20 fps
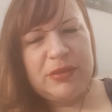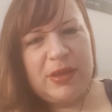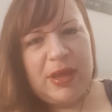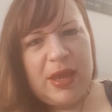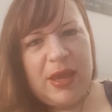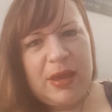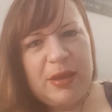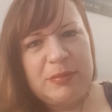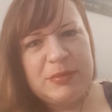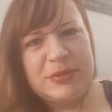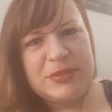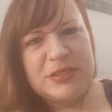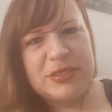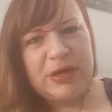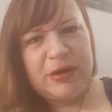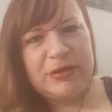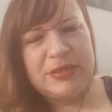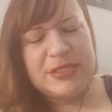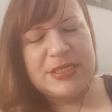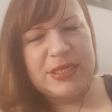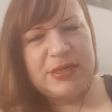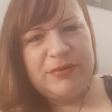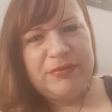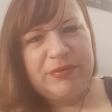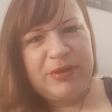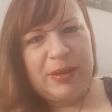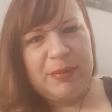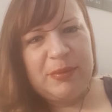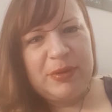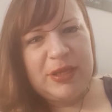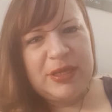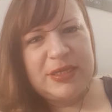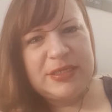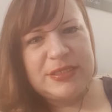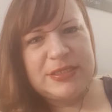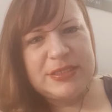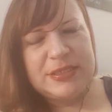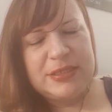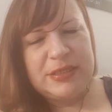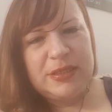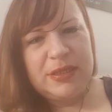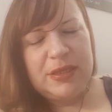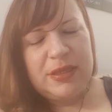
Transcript: um, starseed families,